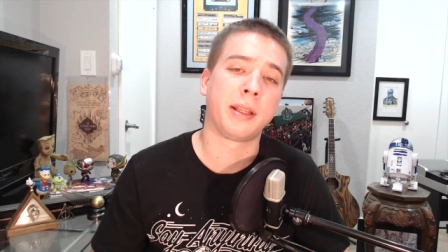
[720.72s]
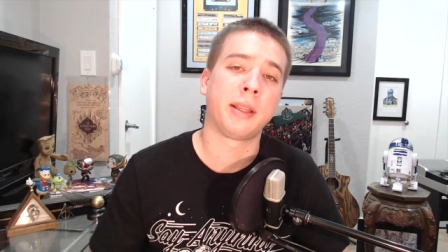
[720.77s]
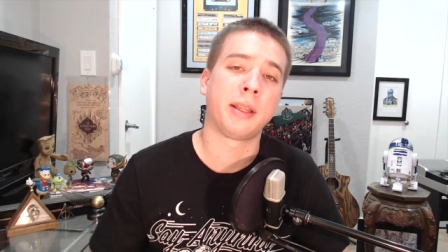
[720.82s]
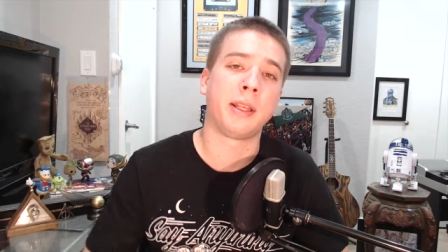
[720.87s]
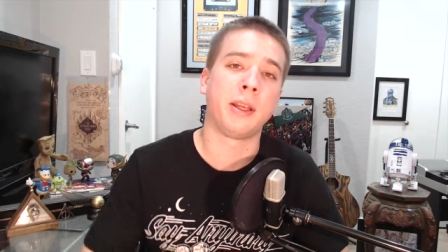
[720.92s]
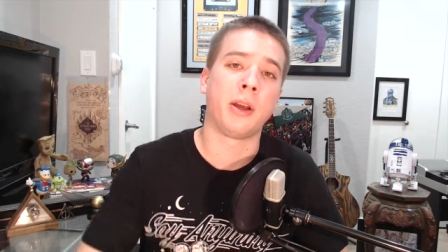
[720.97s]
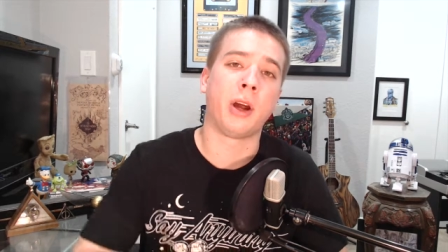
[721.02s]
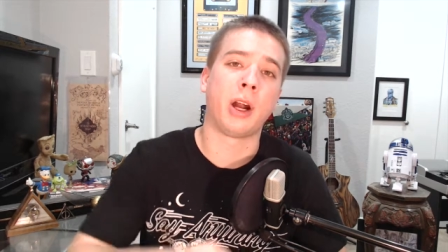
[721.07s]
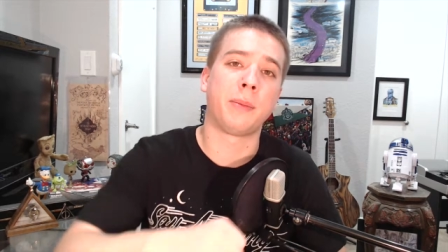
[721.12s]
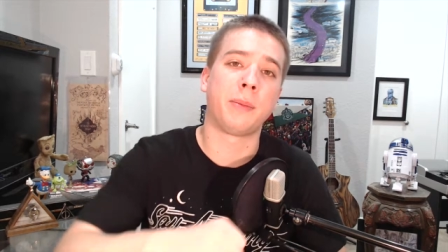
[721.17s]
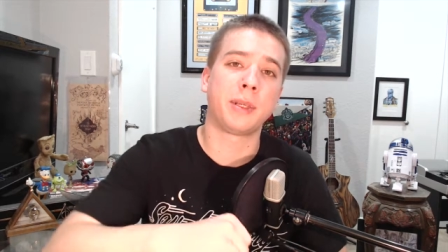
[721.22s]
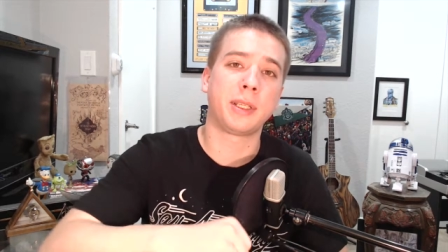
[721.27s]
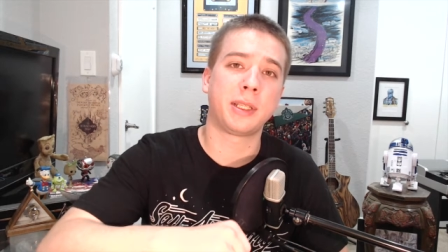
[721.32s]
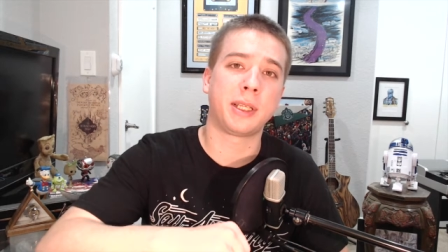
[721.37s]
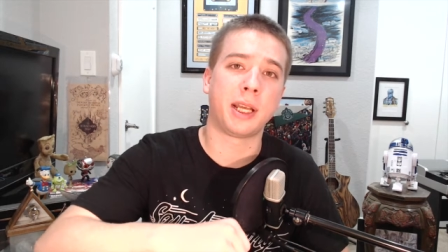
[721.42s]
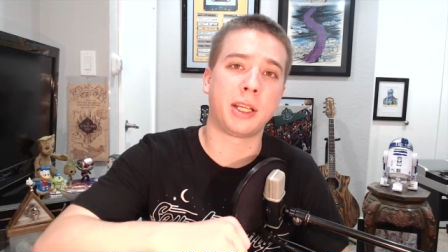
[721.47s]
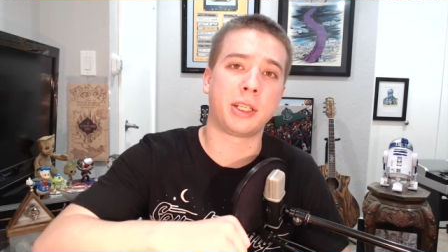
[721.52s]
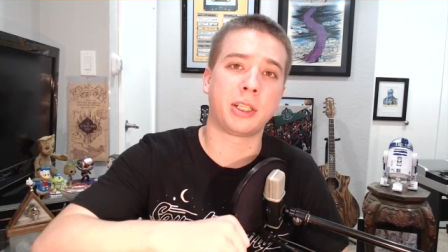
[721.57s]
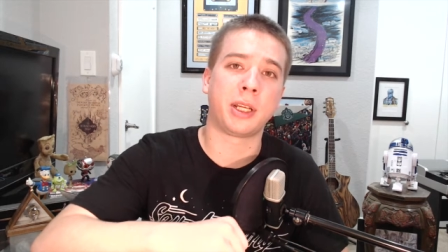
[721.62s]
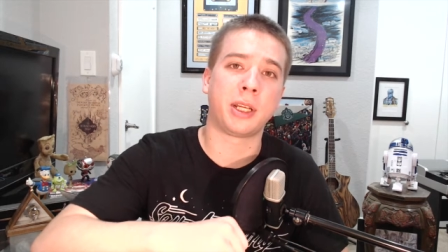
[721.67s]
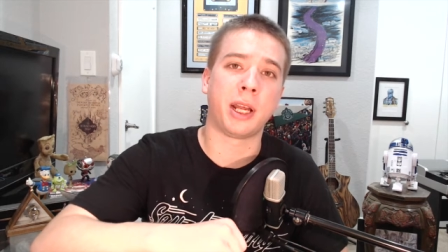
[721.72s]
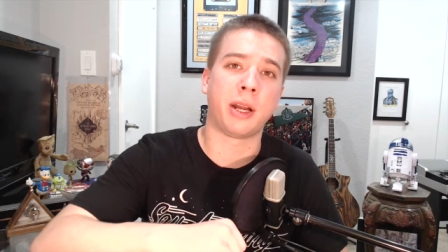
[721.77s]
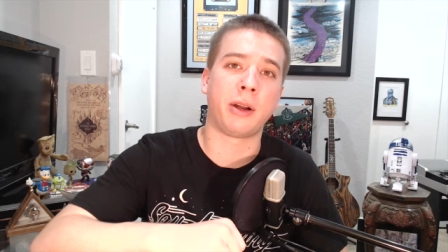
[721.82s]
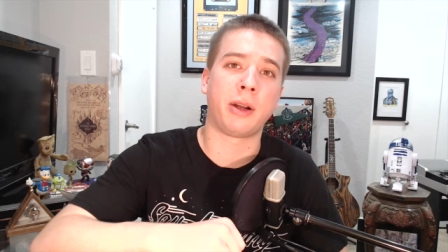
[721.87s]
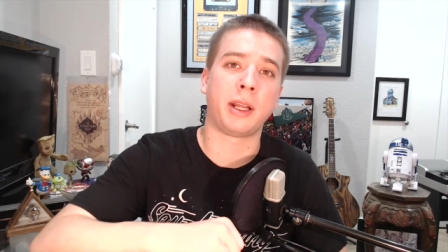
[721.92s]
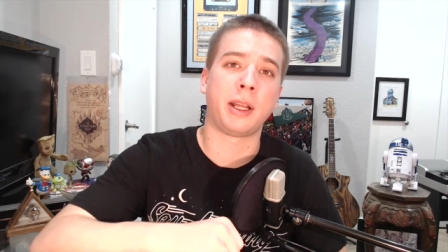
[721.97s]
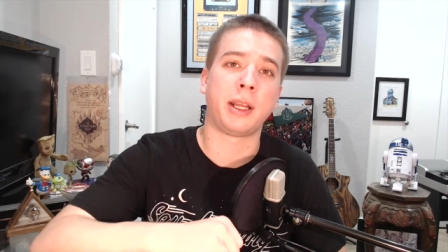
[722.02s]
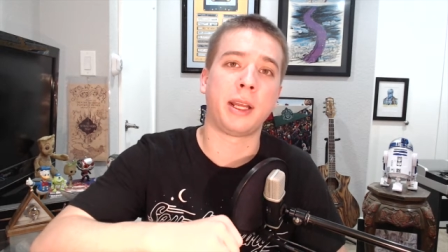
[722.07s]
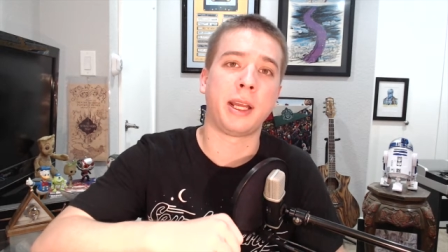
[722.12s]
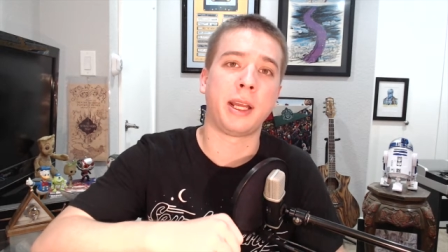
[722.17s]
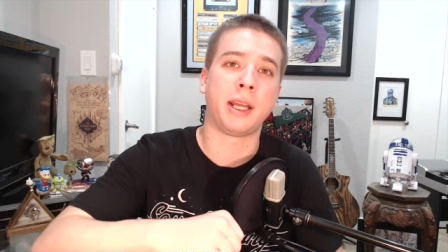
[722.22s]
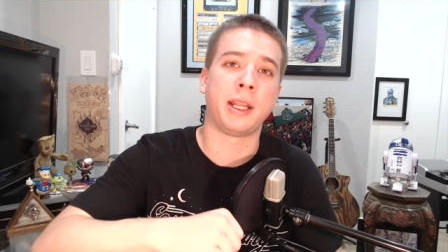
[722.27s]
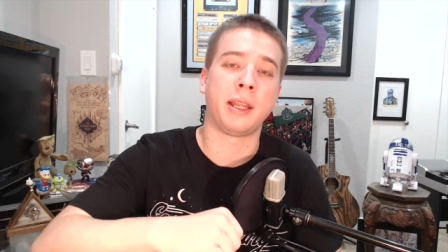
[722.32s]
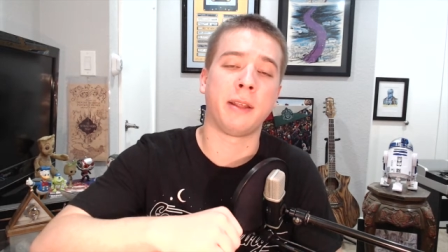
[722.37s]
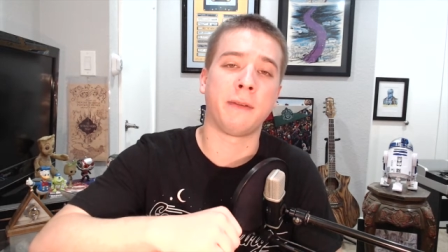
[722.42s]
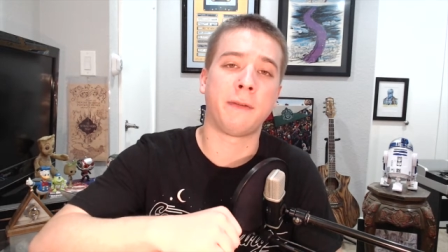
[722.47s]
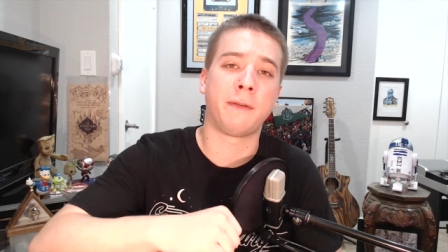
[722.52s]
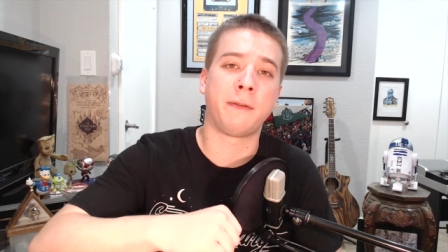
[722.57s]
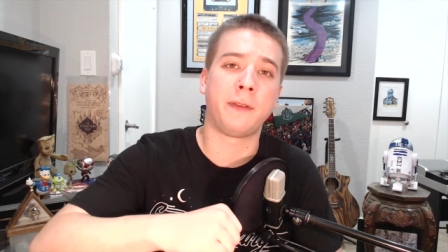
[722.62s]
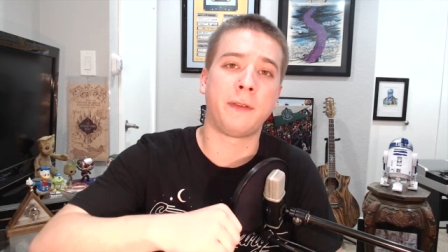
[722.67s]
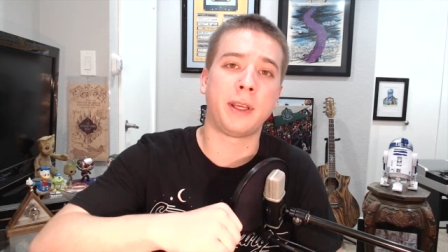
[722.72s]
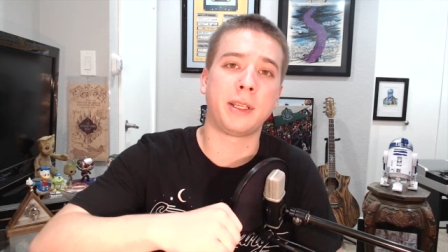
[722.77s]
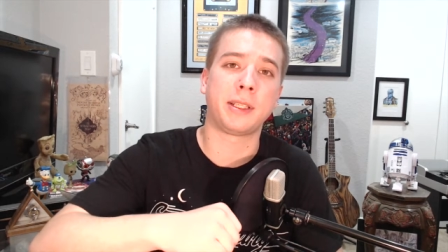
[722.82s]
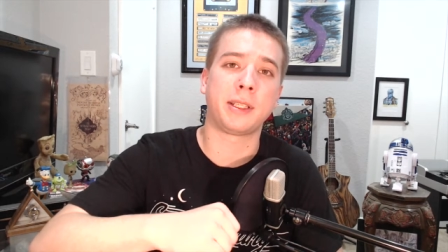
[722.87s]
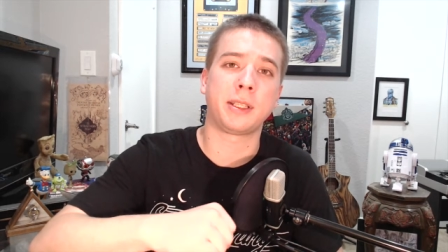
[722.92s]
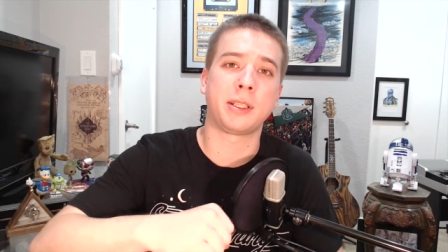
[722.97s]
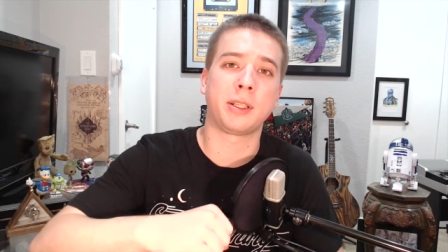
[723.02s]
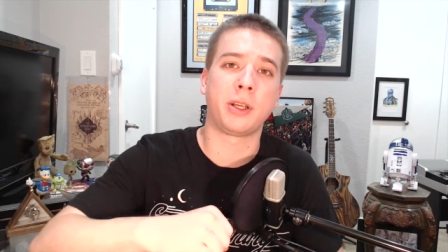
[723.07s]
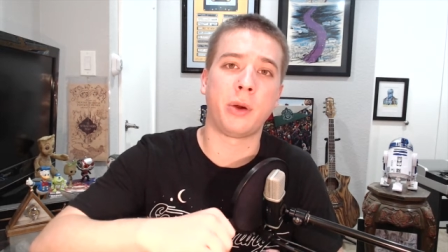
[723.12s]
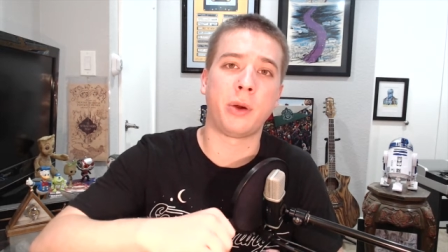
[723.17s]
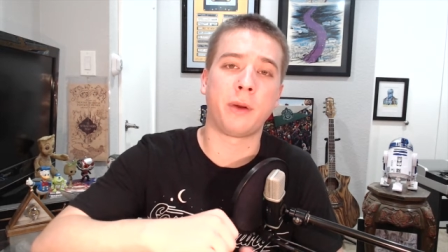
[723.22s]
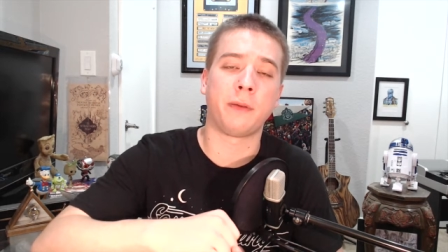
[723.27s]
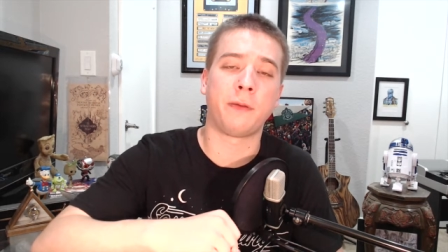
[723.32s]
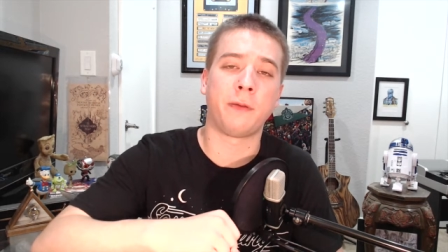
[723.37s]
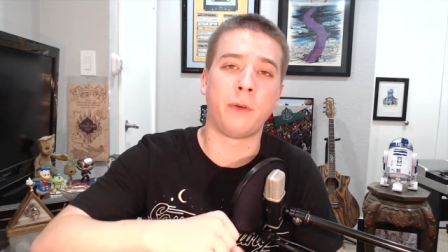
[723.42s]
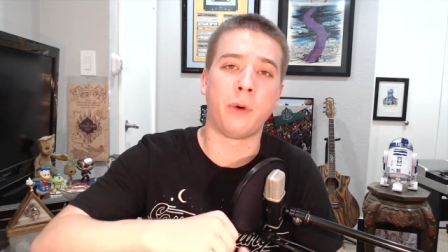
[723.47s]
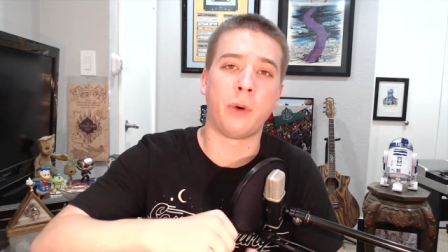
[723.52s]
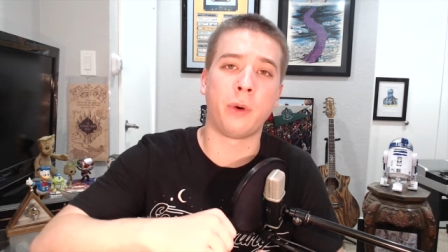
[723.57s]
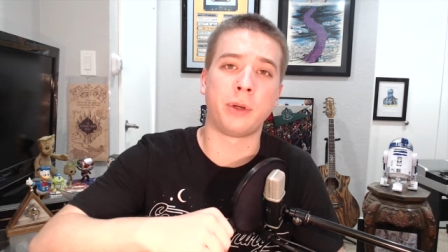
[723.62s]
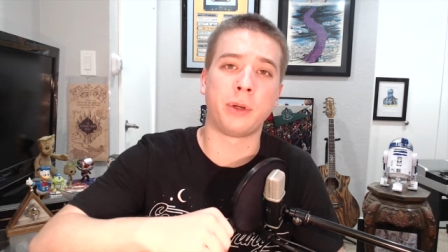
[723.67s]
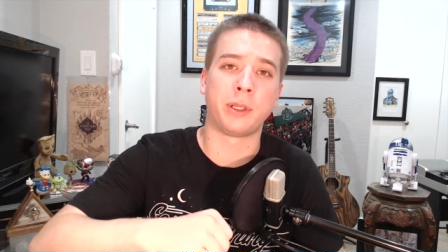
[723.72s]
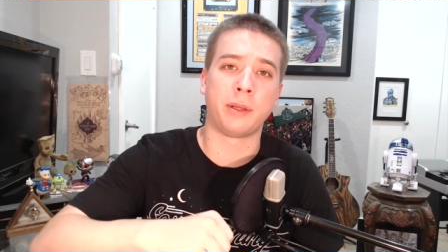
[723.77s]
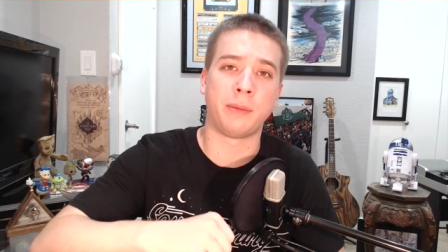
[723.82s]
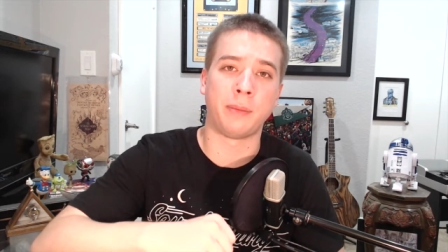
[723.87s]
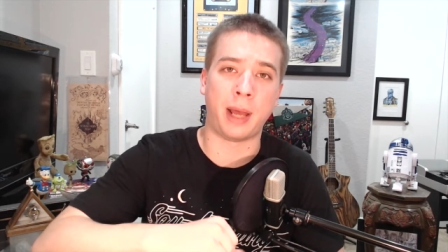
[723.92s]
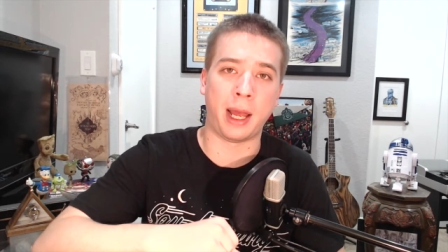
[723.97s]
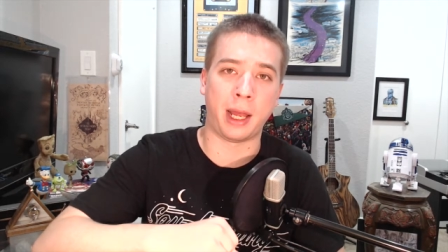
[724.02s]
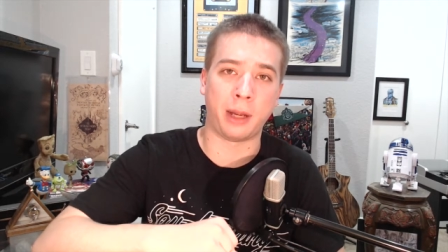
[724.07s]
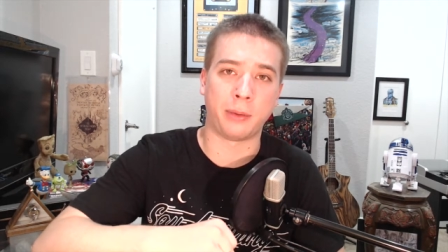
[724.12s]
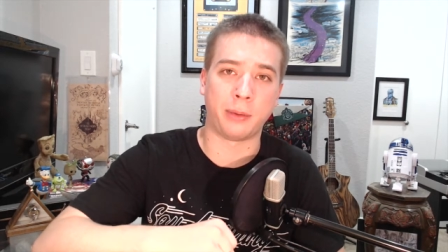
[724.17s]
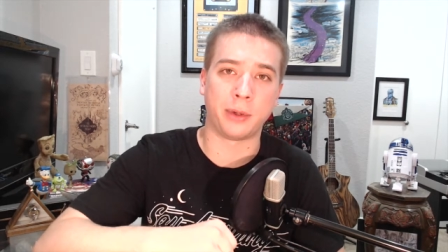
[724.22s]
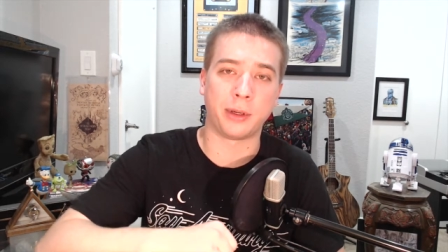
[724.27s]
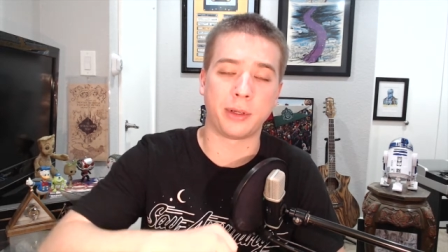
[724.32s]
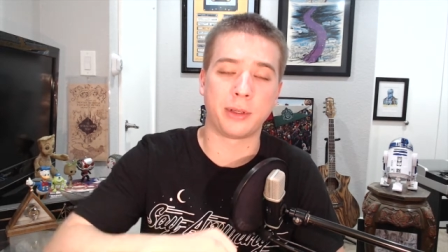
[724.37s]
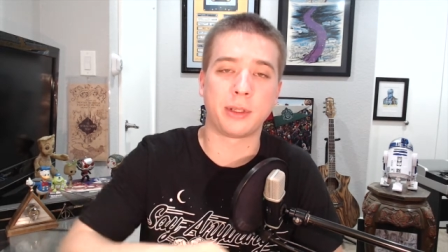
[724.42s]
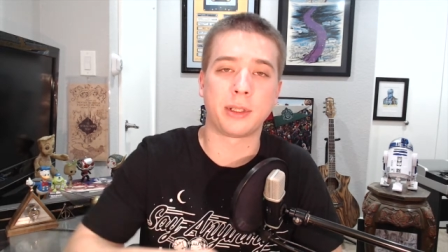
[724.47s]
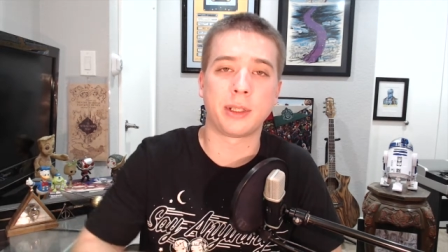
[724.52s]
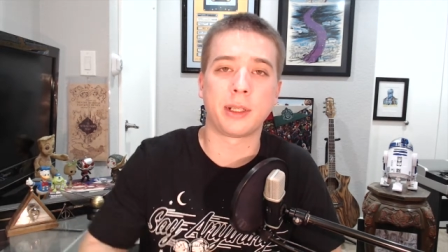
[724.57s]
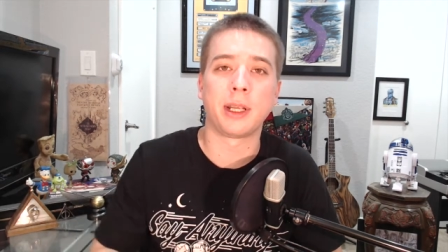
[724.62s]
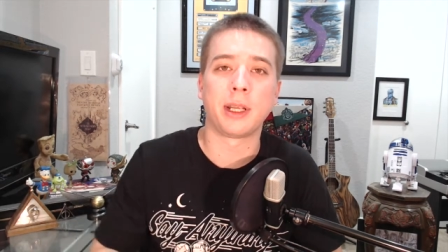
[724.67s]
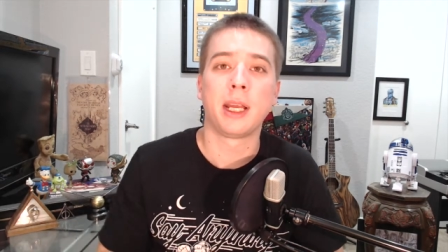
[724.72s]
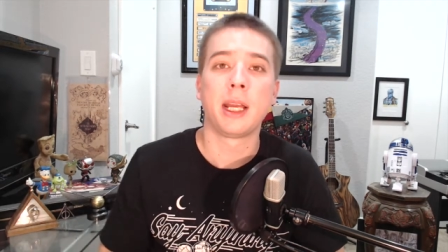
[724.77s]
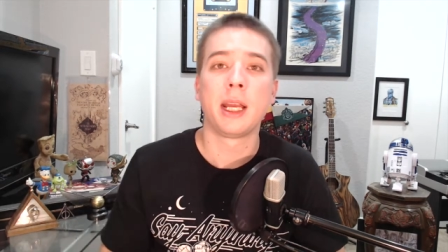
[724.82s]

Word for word: the arm is stationary and the fist is going forwards and backwards.